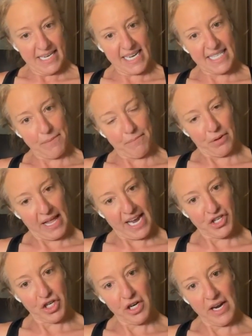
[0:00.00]
Does the
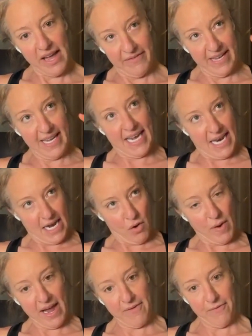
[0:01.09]
pleasure of getting
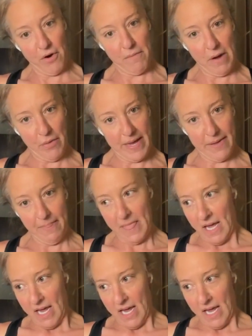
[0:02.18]
away for a moment,